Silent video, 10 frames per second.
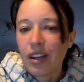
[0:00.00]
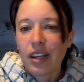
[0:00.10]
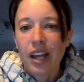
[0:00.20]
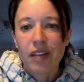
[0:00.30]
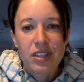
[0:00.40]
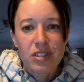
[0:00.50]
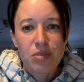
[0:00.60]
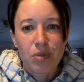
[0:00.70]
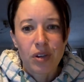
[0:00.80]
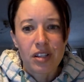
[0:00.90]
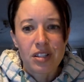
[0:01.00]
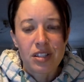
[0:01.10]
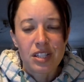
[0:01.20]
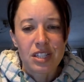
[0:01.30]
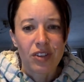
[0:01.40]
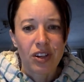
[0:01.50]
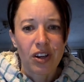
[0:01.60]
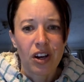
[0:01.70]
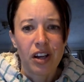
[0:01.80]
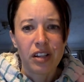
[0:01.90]
Now this word is the
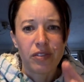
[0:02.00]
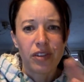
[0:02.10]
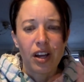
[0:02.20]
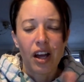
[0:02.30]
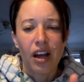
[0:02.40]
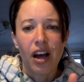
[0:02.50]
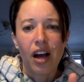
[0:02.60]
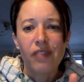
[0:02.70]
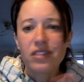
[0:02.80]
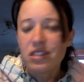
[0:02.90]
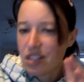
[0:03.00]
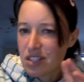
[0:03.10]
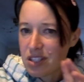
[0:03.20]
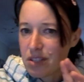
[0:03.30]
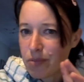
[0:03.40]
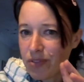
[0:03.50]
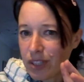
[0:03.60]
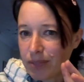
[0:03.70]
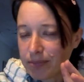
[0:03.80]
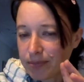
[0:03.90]
kind of other side to
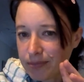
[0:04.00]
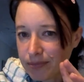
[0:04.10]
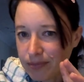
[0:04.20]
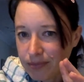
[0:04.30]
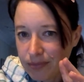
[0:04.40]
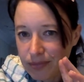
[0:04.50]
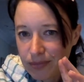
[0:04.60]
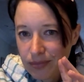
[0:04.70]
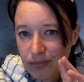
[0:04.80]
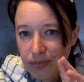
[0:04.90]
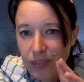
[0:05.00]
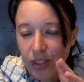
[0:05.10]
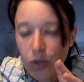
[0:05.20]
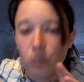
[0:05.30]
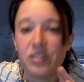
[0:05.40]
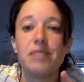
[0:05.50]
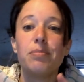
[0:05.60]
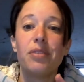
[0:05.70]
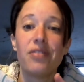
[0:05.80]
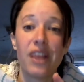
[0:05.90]
sympathy, or the
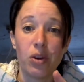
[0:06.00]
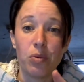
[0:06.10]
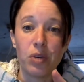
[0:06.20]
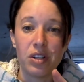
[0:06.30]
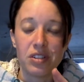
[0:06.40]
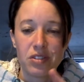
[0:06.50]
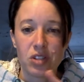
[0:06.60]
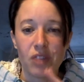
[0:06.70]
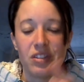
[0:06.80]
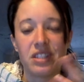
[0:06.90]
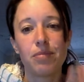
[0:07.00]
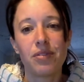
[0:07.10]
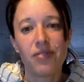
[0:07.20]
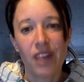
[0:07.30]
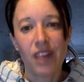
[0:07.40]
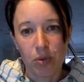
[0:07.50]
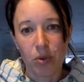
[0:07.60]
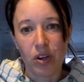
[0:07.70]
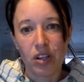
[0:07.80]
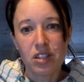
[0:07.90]
sympatheo word. So the sympatheo
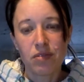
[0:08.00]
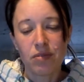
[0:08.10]
word